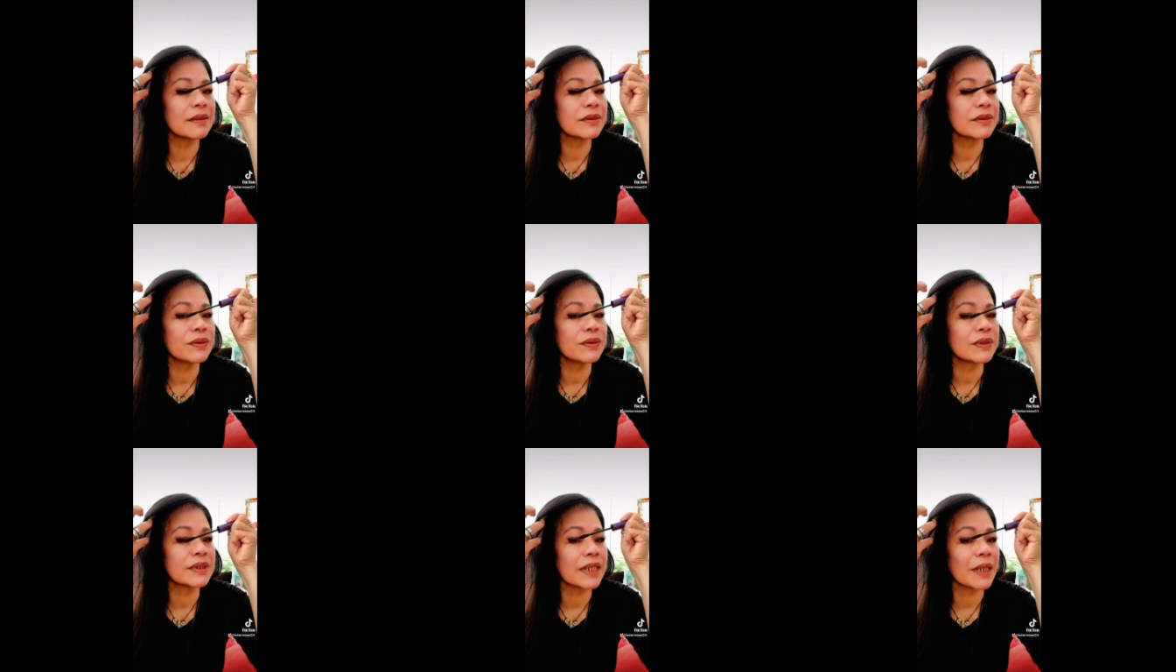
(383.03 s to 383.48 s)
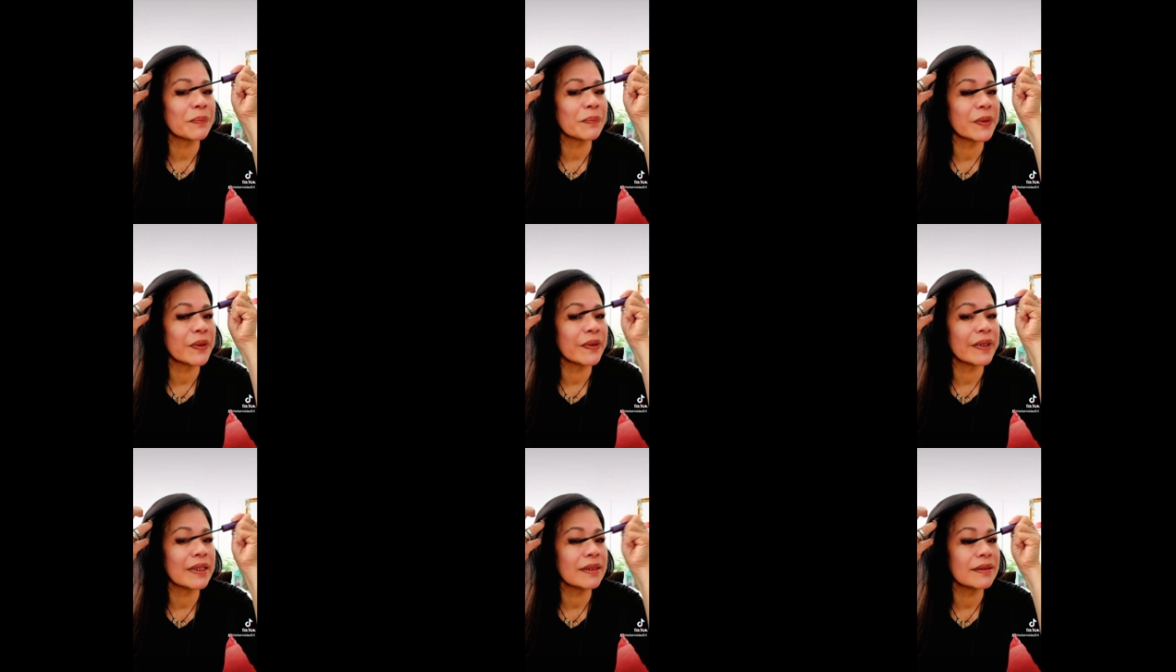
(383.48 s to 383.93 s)
to
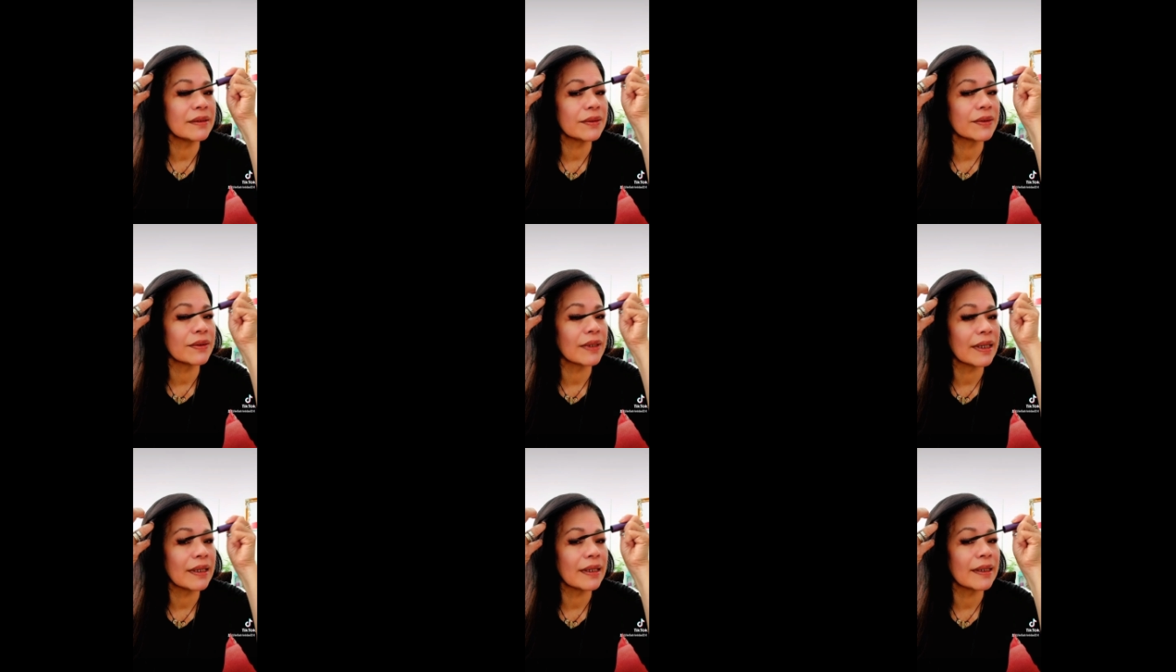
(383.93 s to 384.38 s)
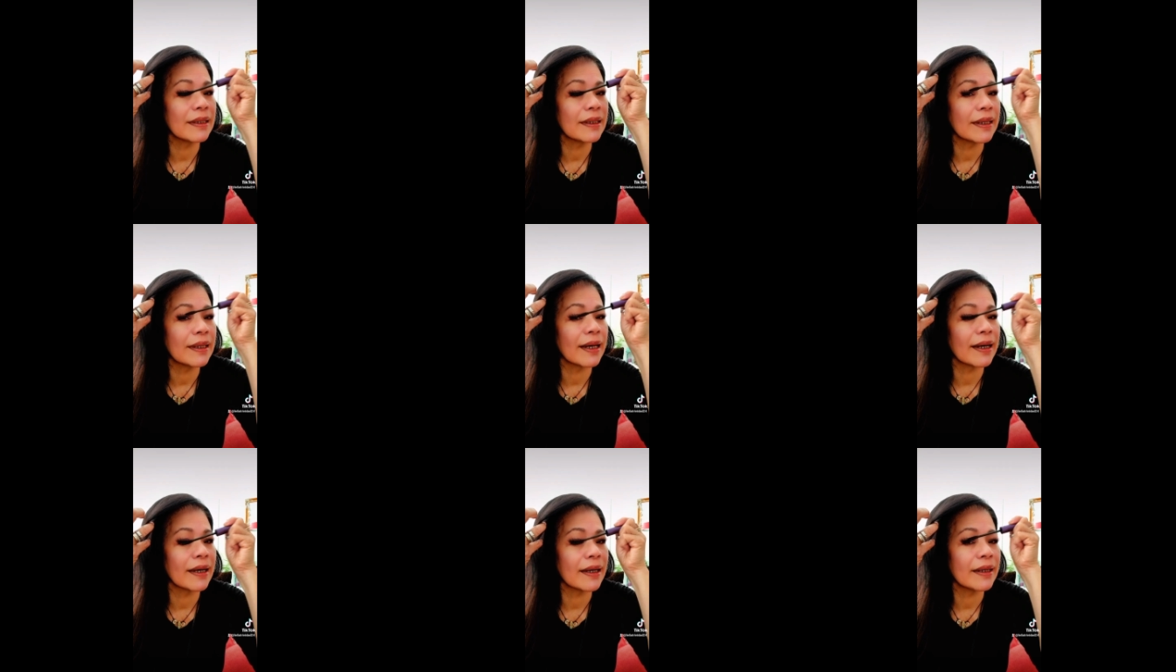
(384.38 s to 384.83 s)
separate your
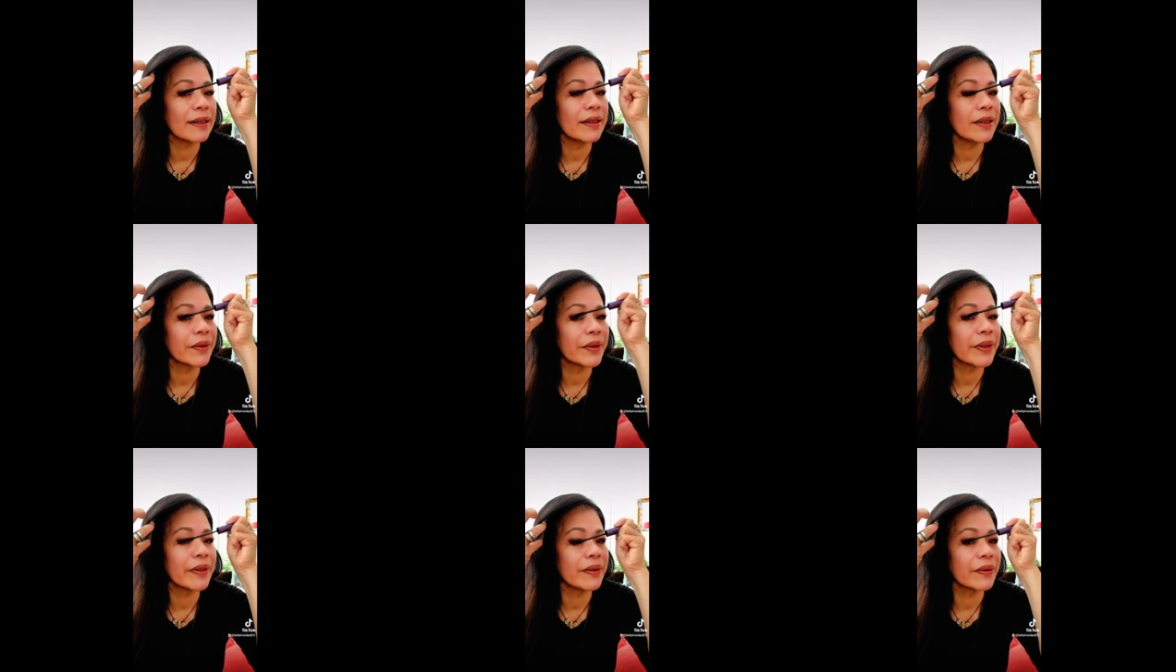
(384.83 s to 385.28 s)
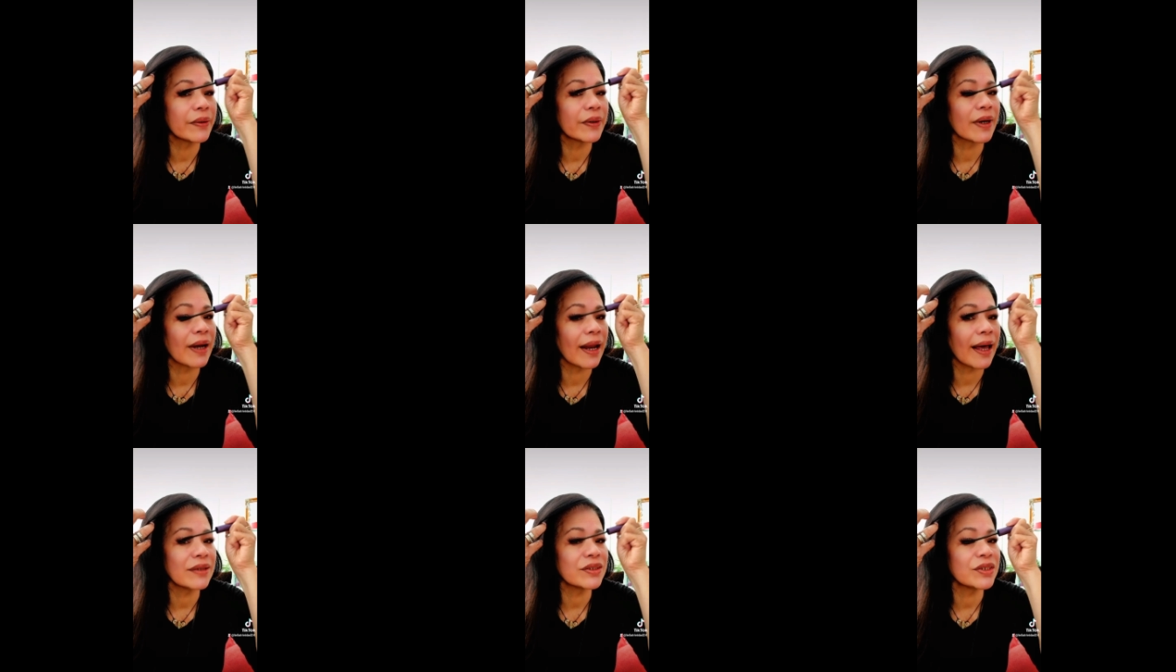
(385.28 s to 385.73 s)

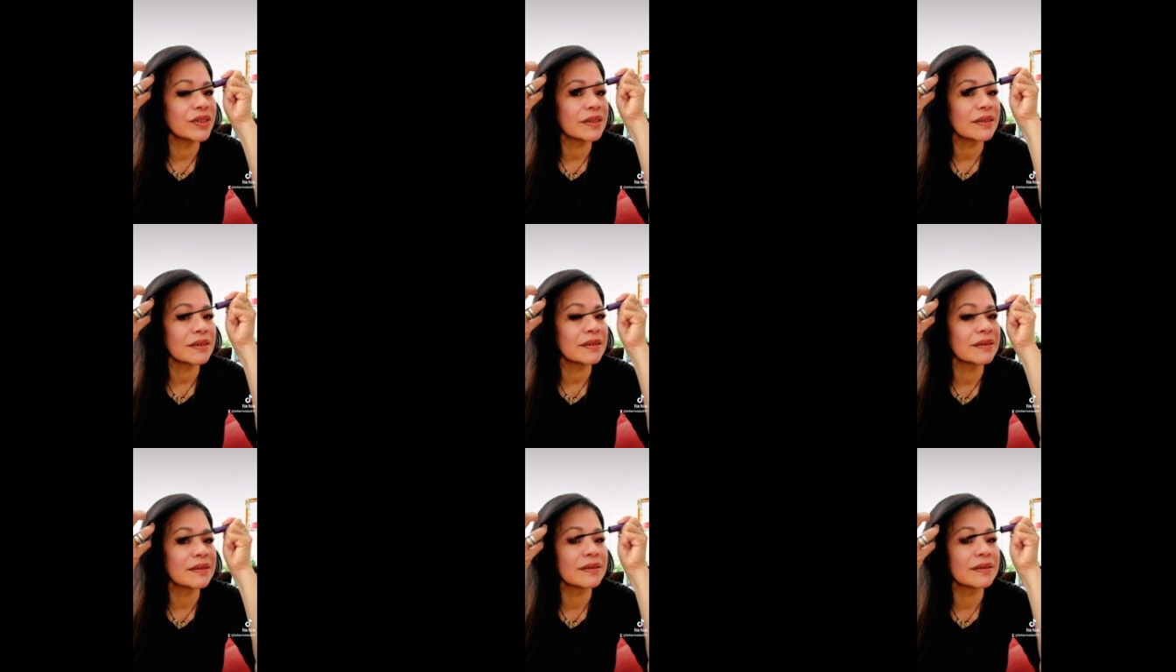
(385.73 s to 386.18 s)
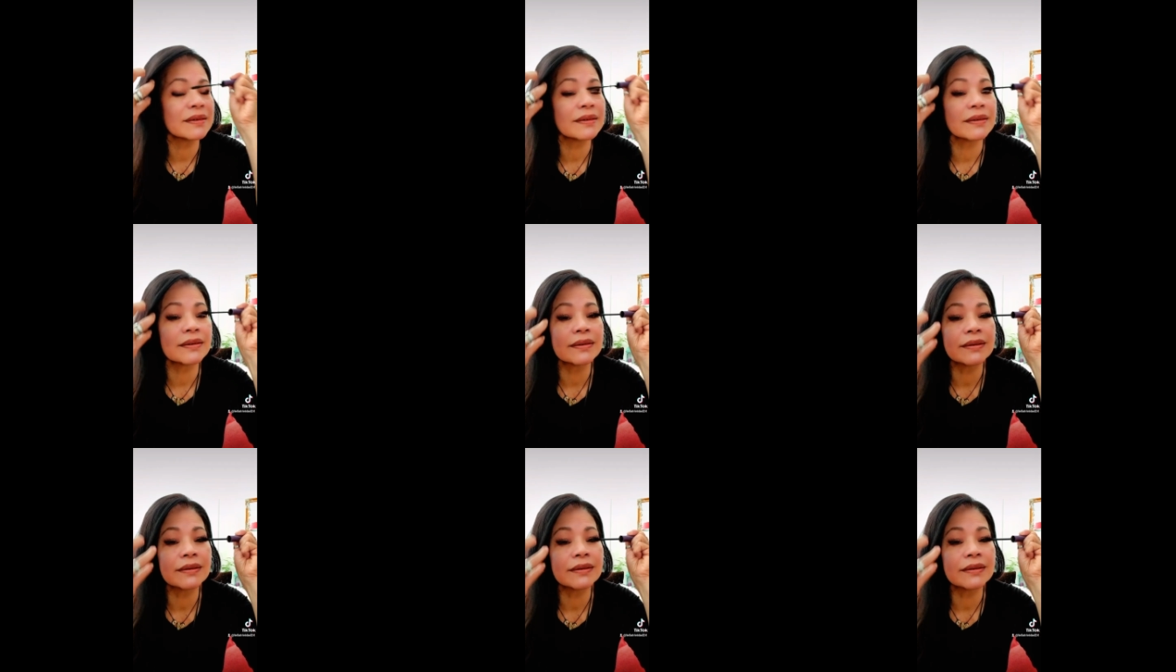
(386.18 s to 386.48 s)
lashes,